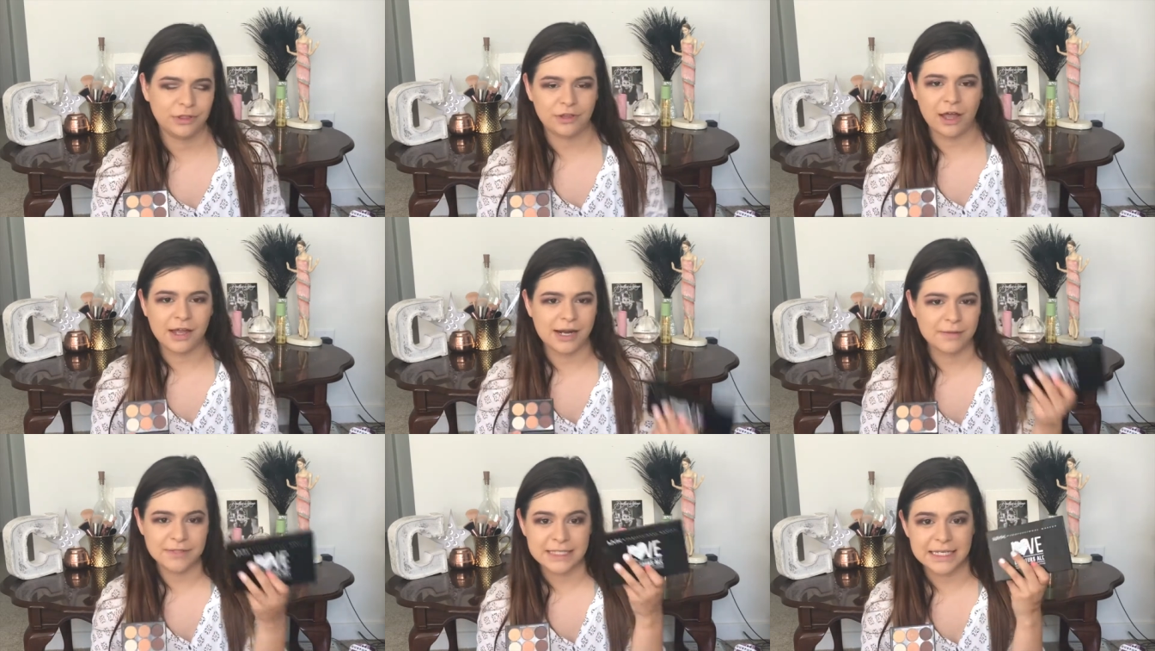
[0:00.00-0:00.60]

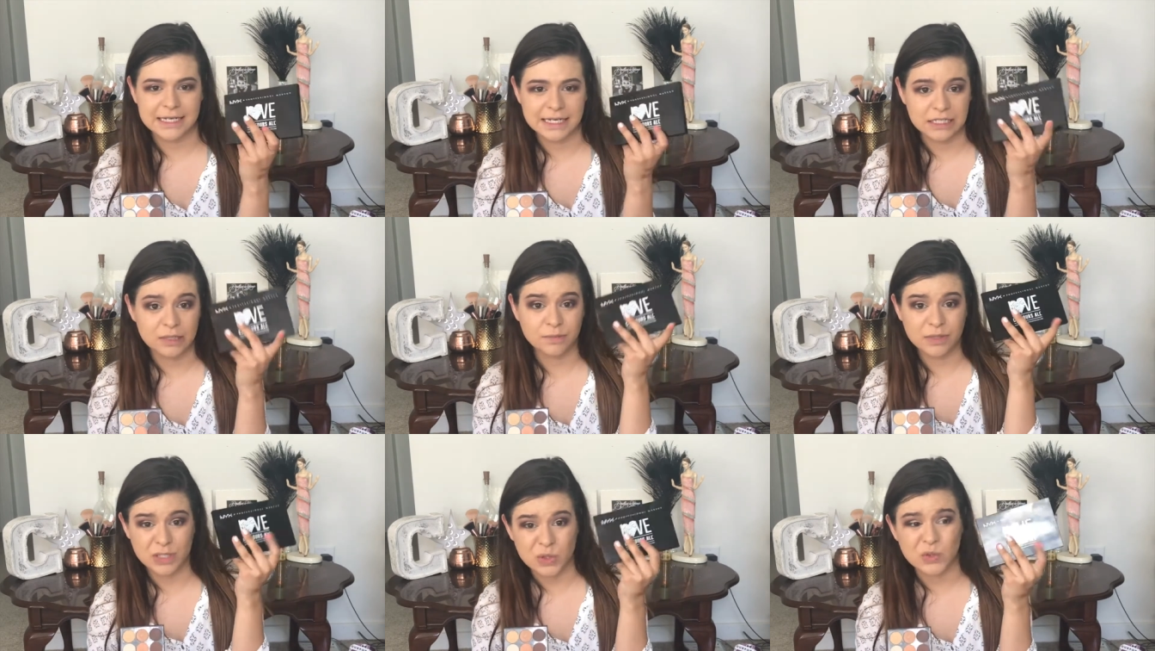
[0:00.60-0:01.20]
thought I was going to end
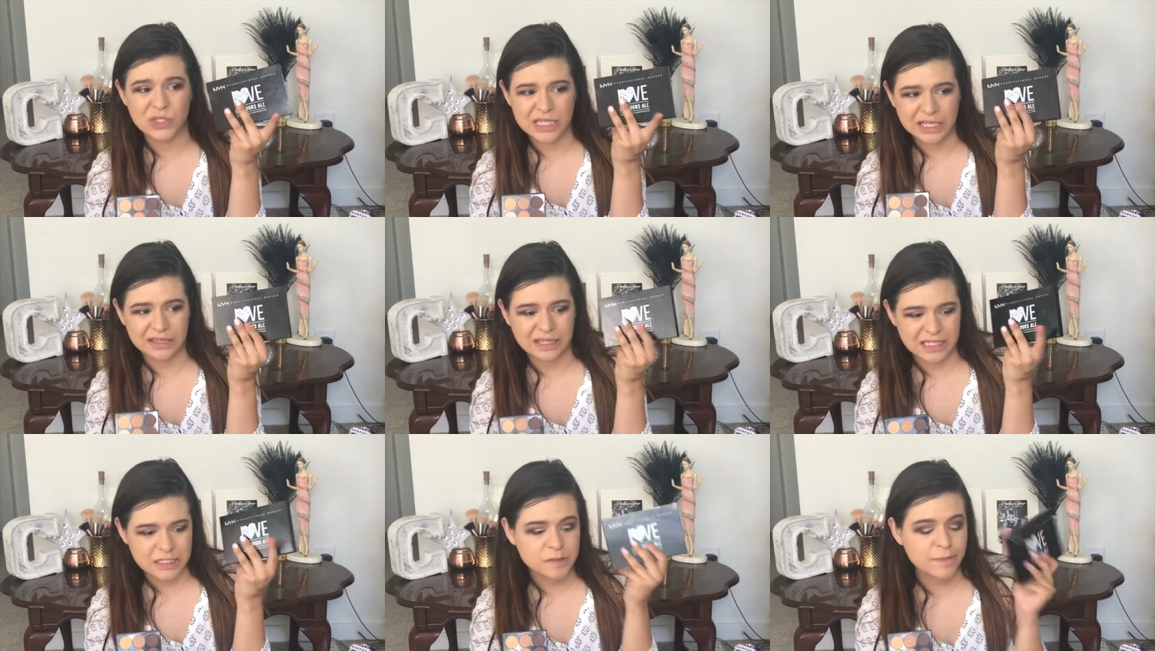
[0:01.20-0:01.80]
up using
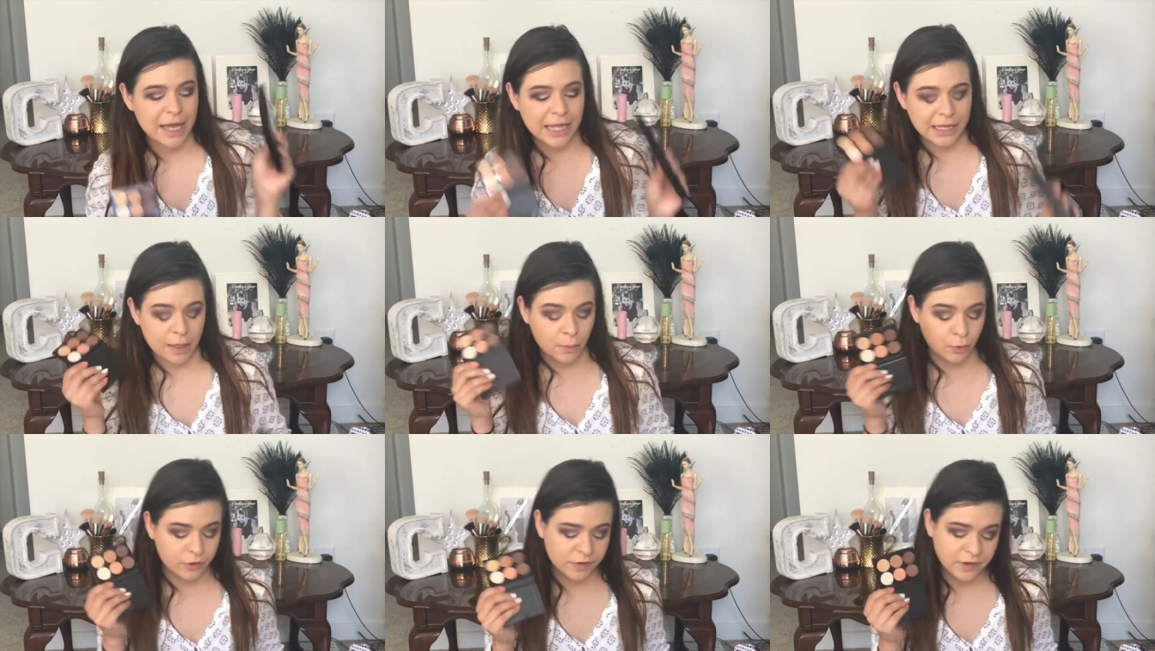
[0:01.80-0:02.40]
this
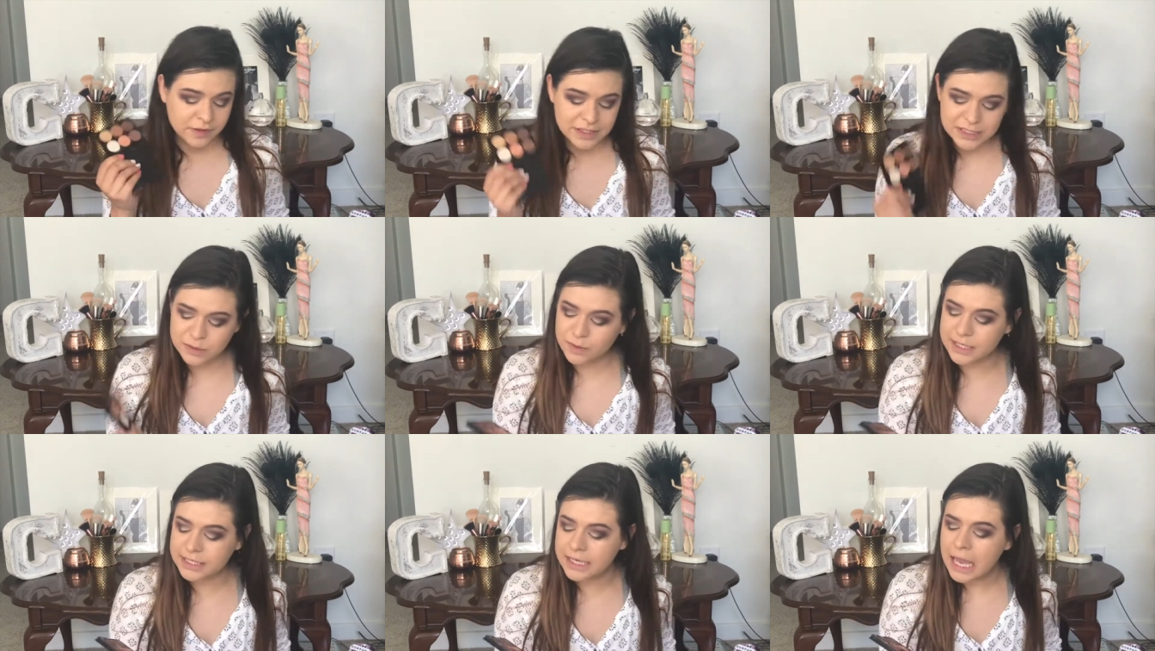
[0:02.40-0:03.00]
palette more than this
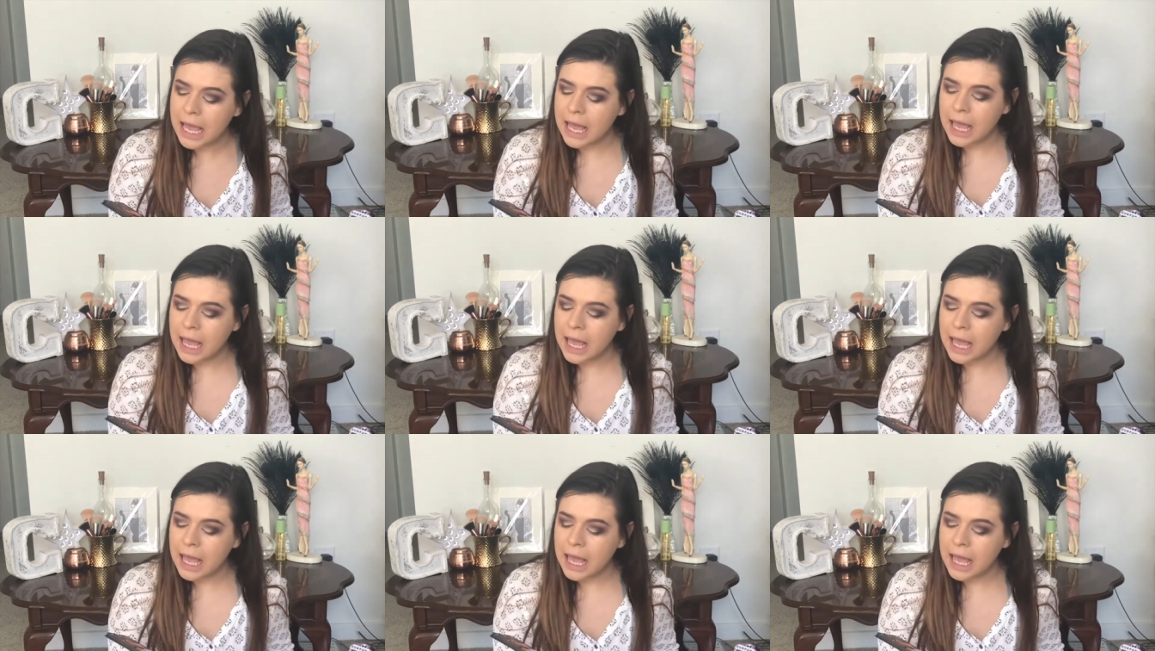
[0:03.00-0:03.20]
one.